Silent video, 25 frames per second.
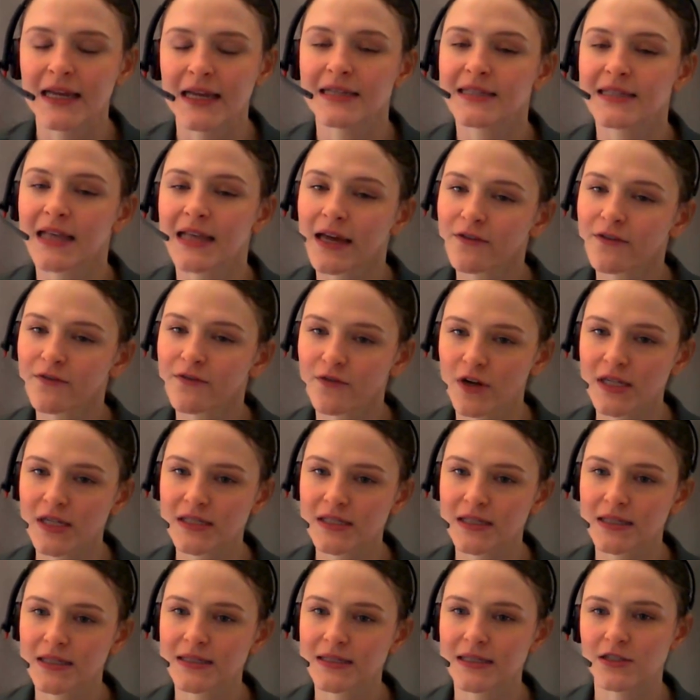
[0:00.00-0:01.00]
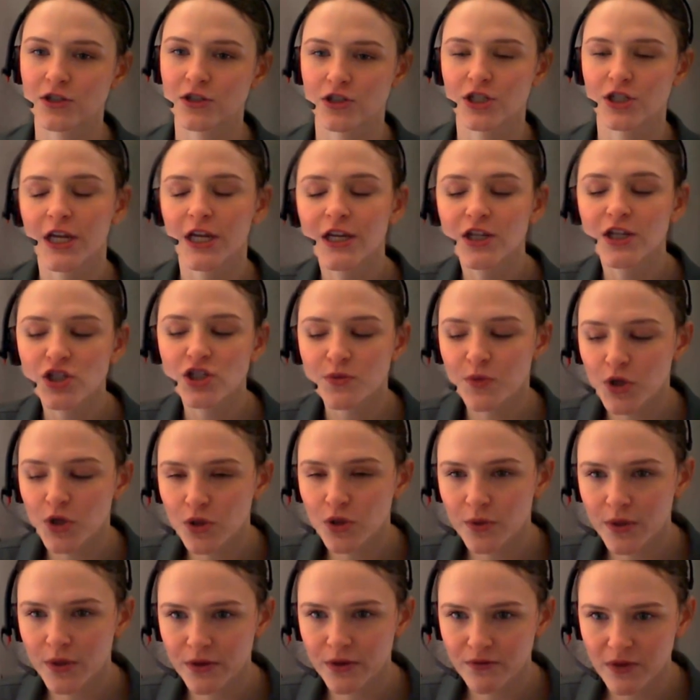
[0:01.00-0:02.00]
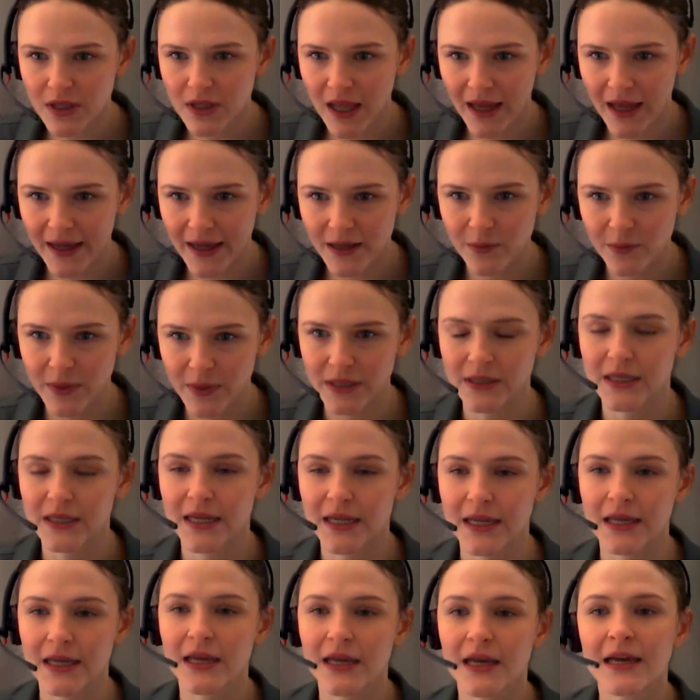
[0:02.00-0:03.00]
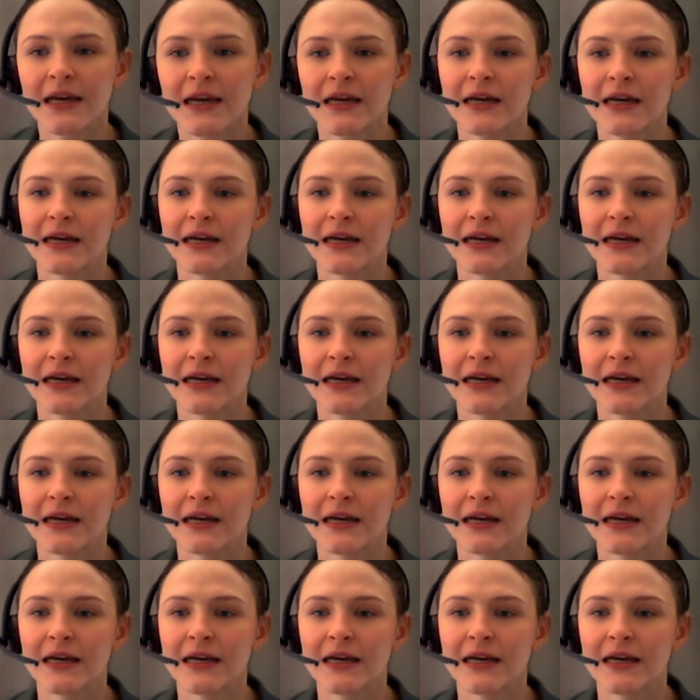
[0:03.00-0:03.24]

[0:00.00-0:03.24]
Is that a phrase that's interchangeable with reliability?